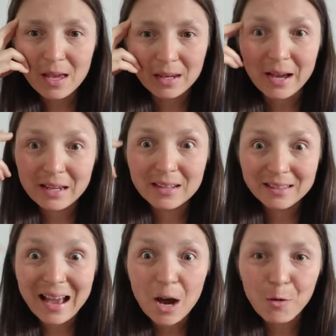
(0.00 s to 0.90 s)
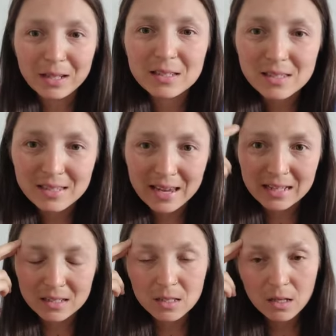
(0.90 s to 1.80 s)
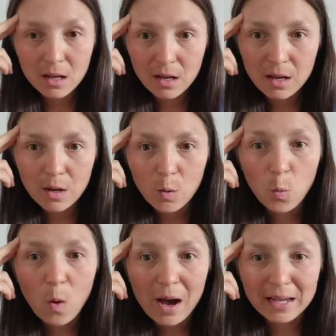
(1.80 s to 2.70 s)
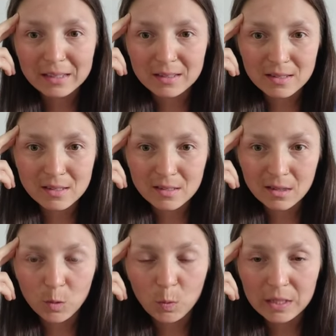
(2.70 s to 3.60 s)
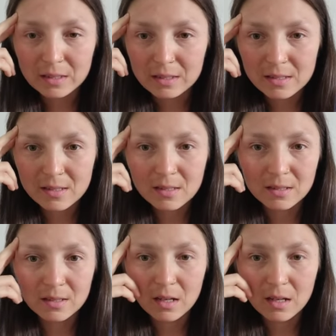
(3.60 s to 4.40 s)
And I now understand why it is the way it is.